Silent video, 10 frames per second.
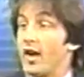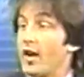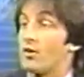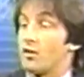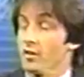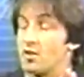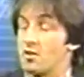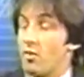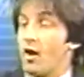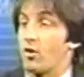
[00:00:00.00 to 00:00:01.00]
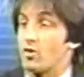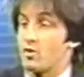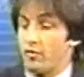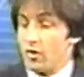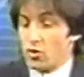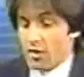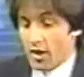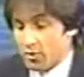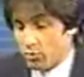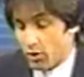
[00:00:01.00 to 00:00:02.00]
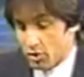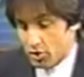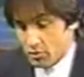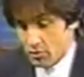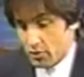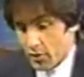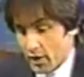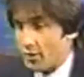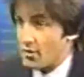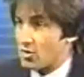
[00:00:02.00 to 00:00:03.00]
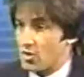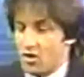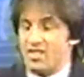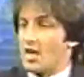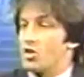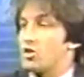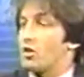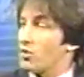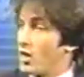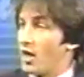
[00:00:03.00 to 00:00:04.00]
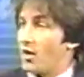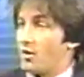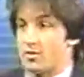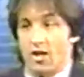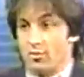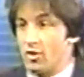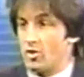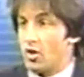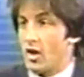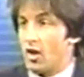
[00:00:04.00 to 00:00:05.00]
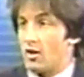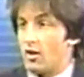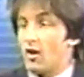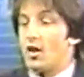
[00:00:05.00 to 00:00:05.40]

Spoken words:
Well, again, it doesn't matter, because if you take the brush, okay, it's an extension of your hand, same thing as your hand,